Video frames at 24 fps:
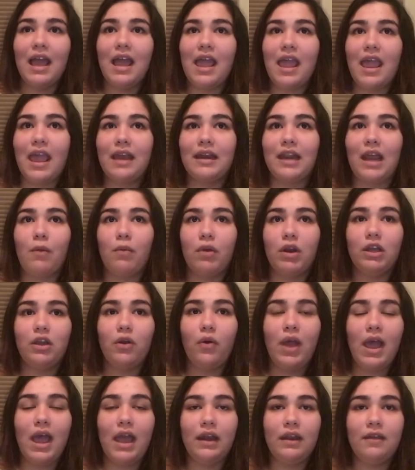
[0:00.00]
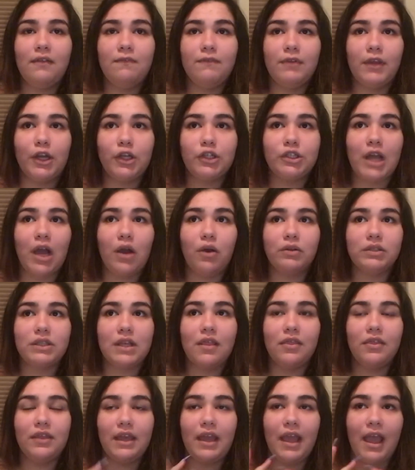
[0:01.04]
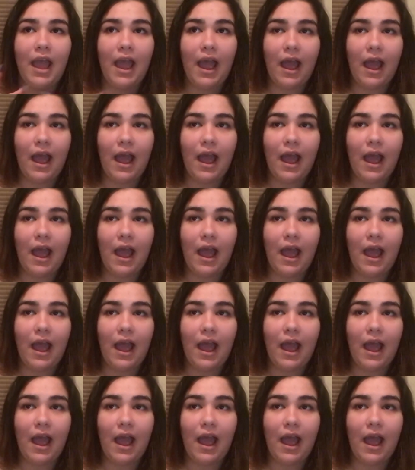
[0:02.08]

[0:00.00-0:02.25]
and I want to go ahead and finish out the